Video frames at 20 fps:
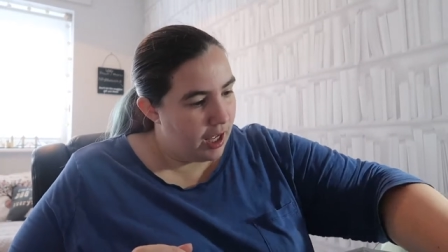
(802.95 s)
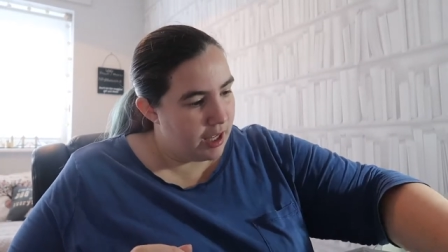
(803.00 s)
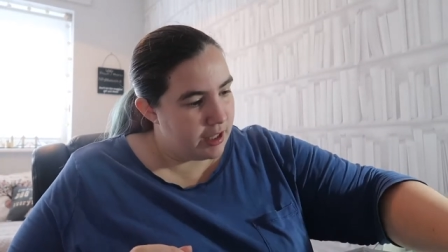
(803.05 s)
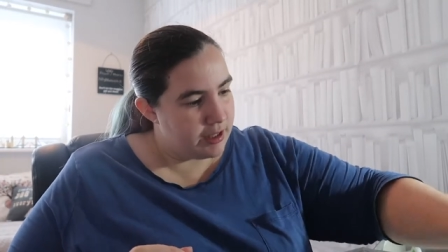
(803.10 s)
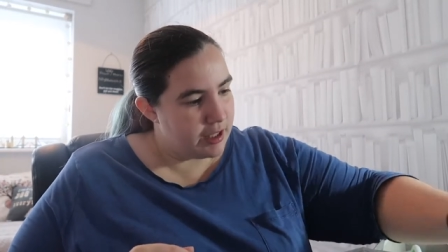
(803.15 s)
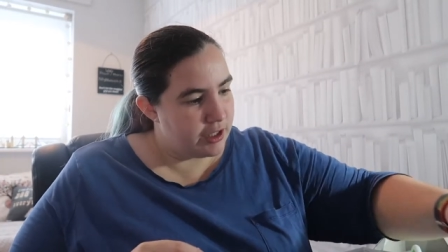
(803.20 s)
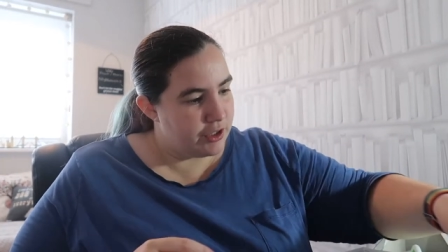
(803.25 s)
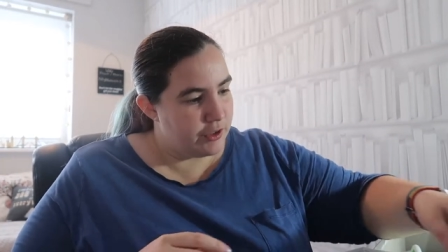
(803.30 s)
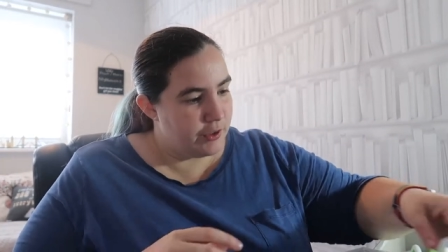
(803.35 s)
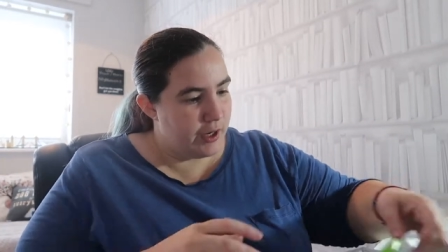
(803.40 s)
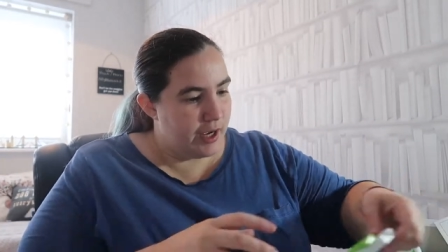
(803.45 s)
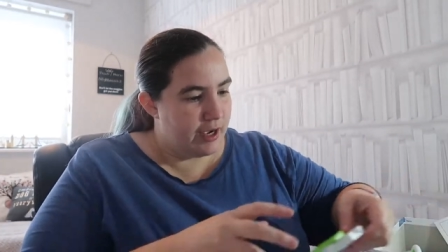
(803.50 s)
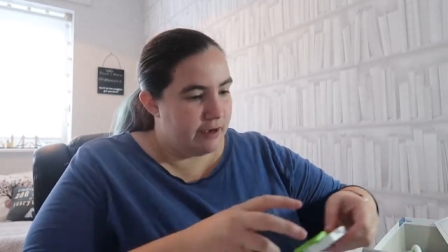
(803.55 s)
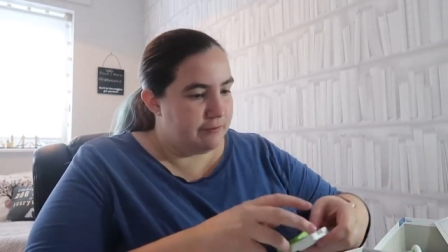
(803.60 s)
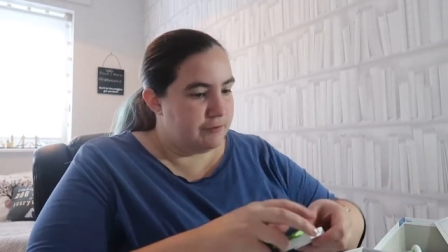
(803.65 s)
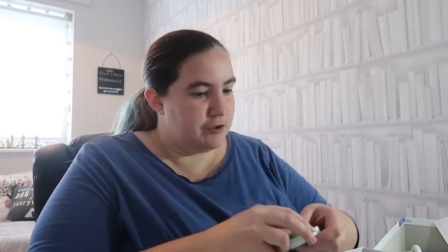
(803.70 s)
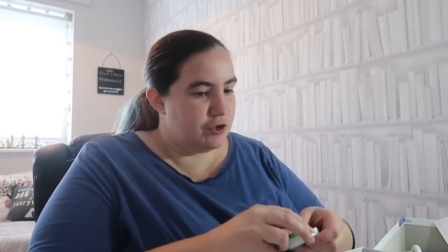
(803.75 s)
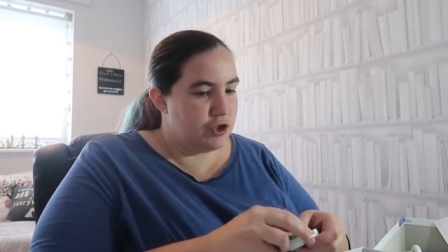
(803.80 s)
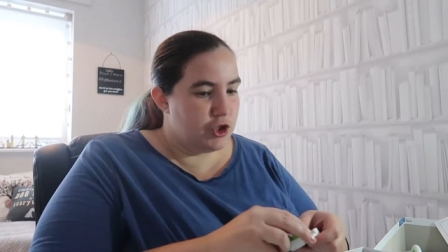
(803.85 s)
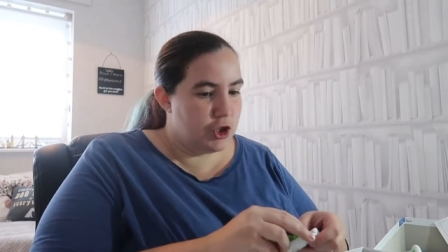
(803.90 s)
And then you
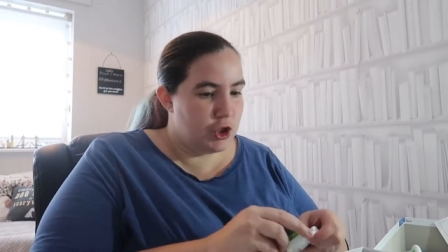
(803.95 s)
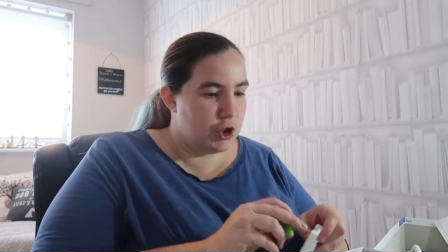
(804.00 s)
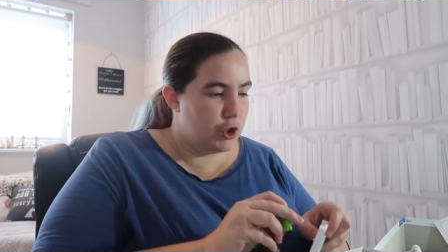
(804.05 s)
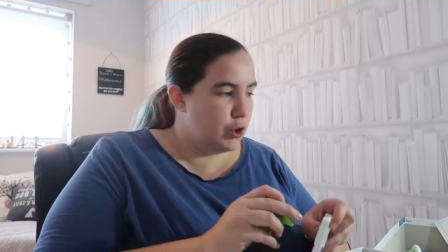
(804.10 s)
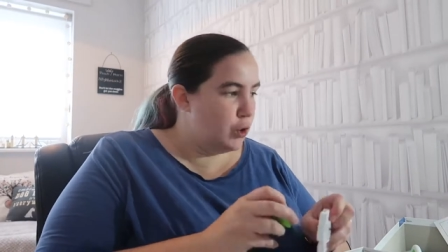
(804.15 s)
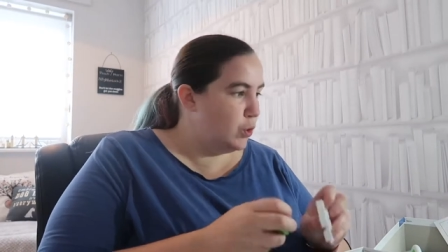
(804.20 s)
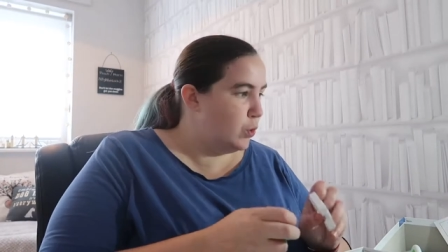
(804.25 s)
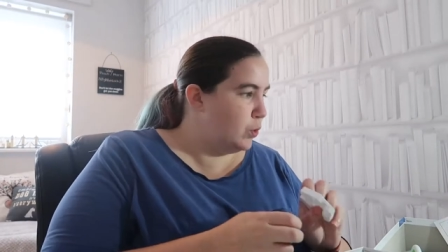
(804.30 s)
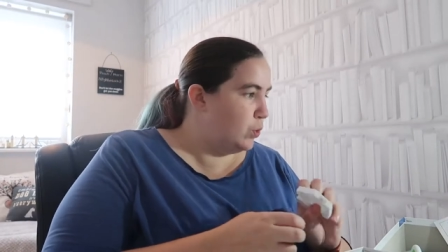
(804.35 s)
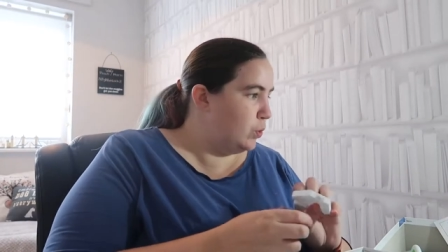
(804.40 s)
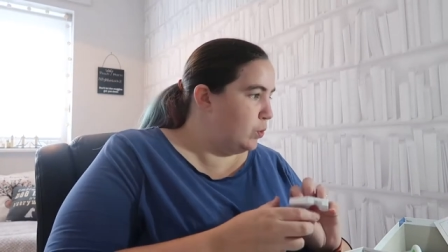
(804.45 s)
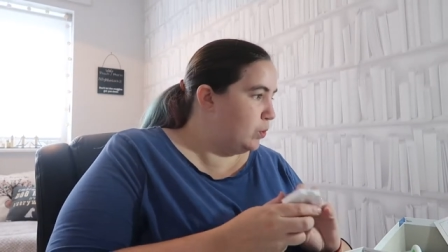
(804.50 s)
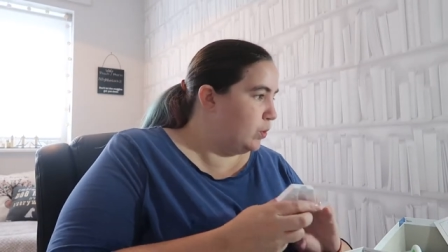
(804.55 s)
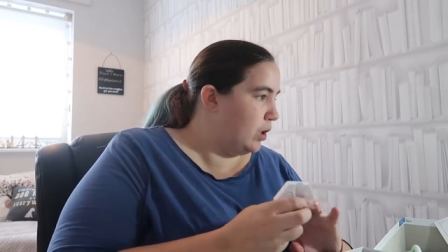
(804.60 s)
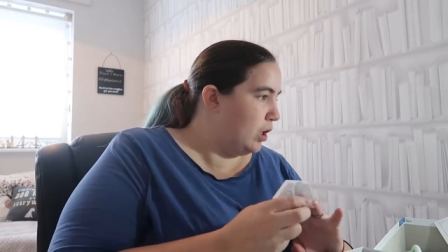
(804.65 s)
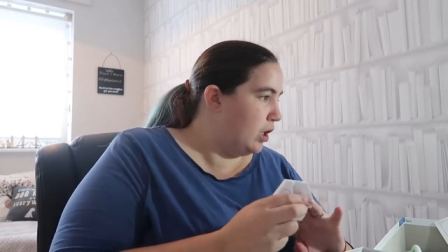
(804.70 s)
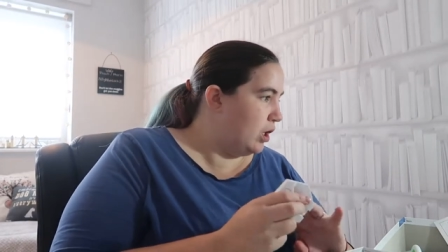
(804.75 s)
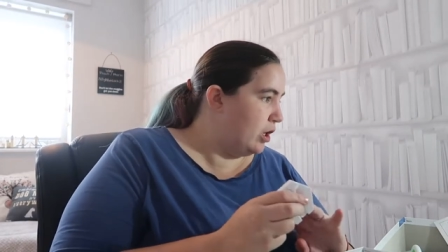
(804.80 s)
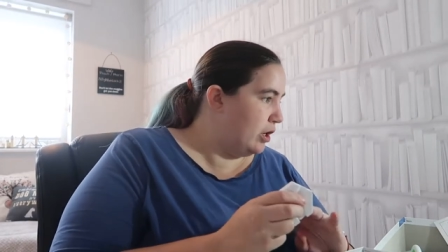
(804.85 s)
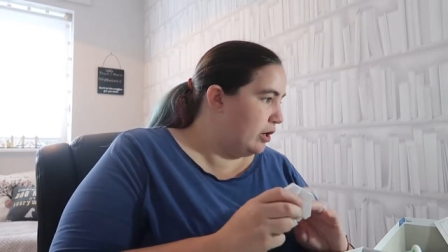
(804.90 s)
have
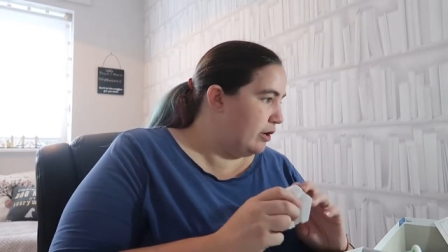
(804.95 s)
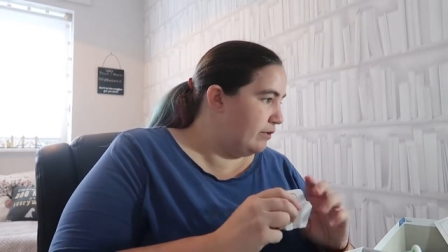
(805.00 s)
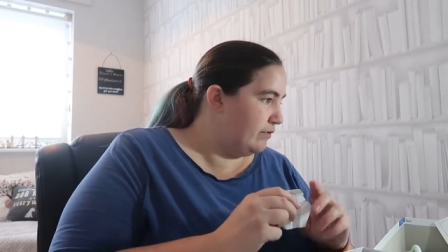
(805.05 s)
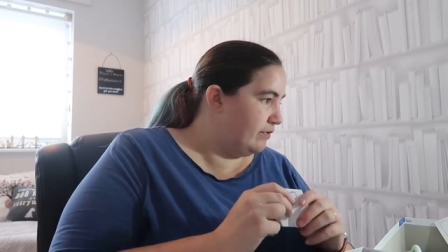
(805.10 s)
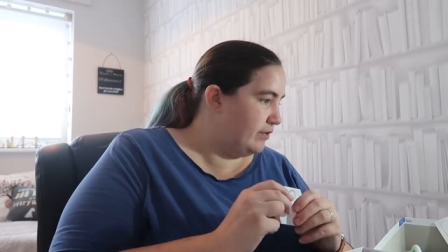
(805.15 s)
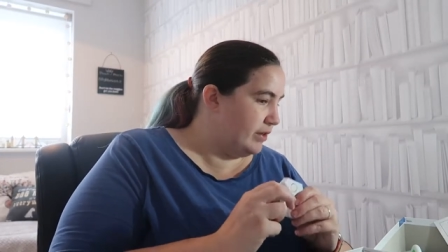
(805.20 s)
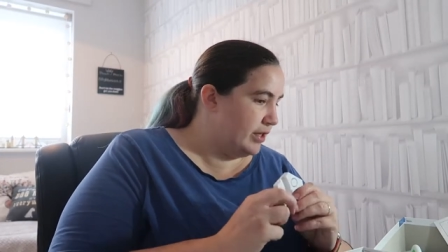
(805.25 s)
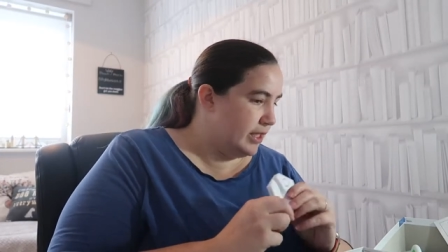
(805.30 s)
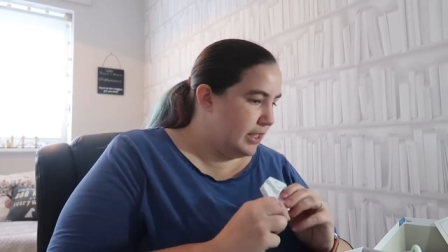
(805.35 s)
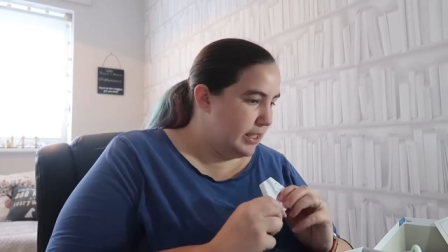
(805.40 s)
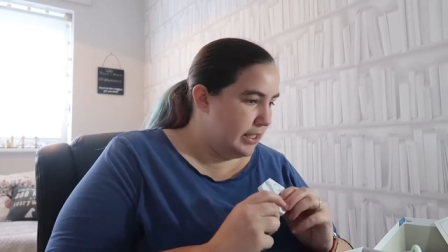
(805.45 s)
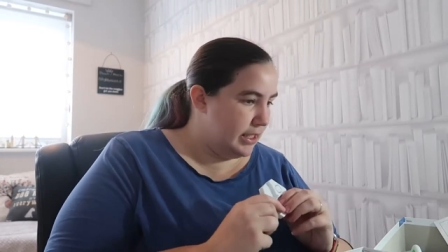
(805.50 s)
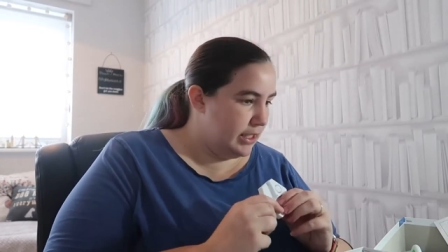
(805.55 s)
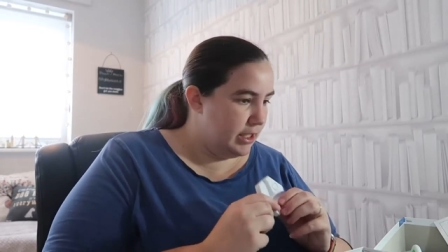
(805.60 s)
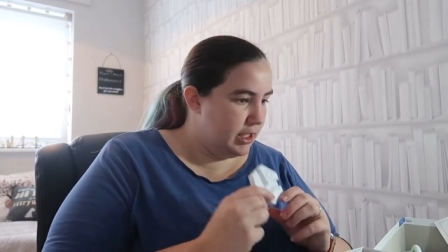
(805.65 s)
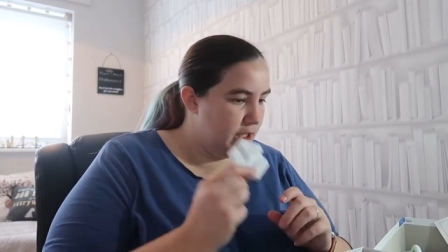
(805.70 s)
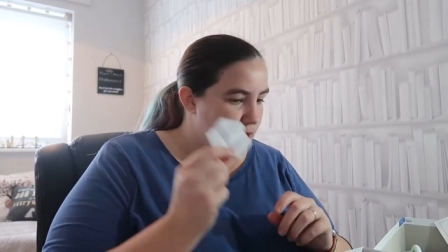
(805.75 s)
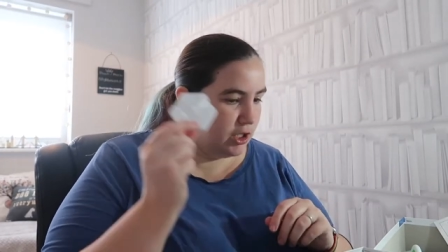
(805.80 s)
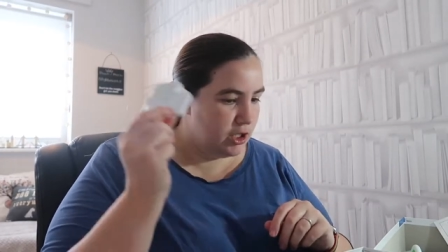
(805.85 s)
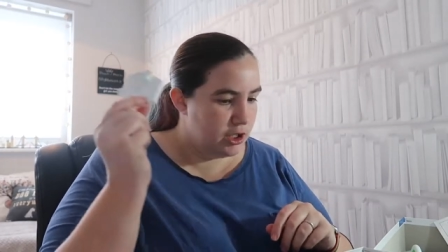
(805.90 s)
two of
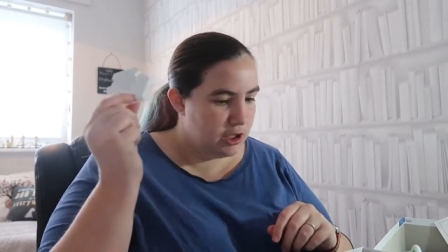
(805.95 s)
the